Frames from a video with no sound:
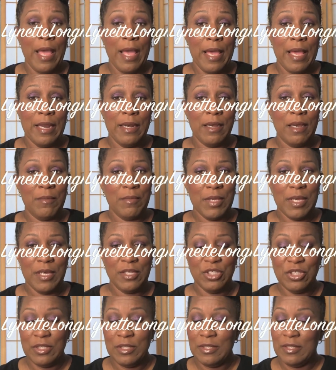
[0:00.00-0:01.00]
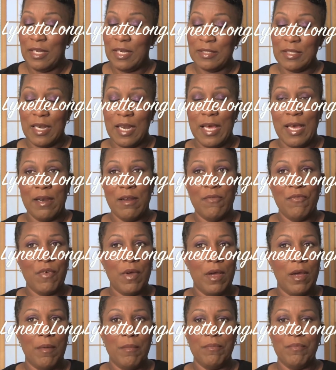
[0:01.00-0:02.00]
and um, yeah she does a lot of
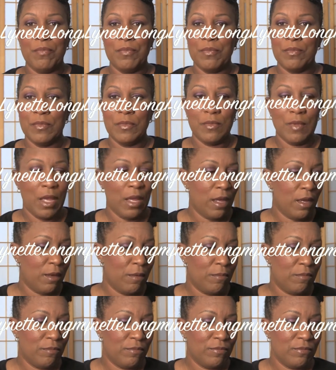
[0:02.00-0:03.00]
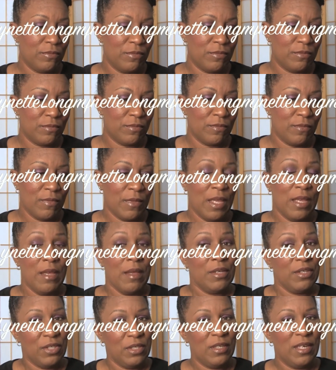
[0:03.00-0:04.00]
um,
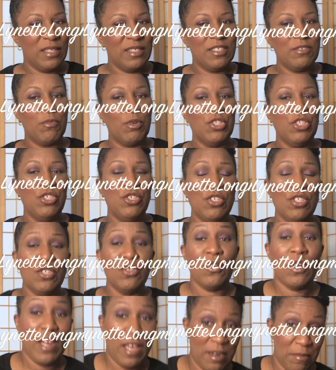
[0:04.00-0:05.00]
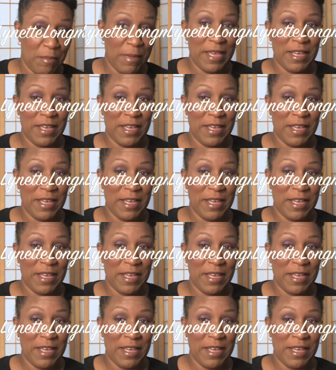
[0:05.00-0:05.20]
she does well she used to do a lot of